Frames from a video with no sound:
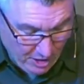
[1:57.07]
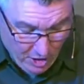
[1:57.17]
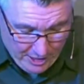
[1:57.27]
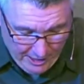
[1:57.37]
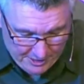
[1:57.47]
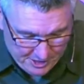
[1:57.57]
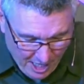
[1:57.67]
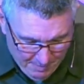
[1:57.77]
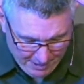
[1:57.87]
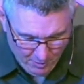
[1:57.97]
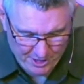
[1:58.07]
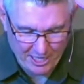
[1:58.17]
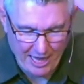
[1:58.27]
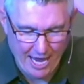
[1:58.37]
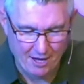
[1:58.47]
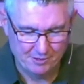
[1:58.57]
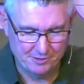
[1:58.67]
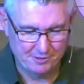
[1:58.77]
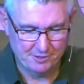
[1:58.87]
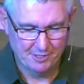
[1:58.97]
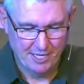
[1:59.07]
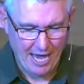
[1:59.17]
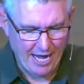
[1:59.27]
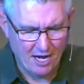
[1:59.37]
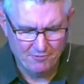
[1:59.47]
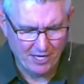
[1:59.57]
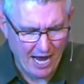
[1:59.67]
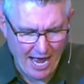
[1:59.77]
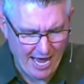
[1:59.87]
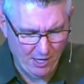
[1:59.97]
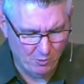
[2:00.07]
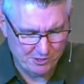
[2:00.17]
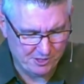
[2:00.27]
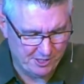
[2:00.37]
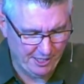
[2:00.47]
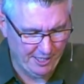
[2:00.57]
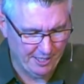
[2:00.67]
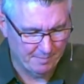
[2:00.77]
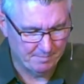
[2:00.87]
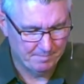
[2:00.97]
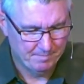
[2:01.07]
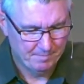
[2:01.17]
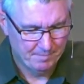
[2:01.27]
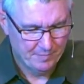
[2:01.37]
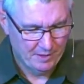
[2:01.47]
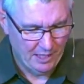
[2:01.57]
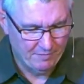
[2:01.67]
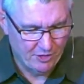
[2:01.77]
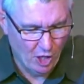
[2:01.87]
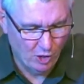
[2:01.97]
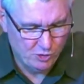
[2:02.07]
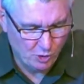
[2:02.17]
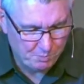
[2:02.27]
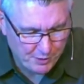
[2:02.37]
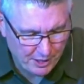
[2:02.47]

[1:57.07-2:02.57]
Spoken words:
Look, he is coming with the clouds, and every eye will see him, even those who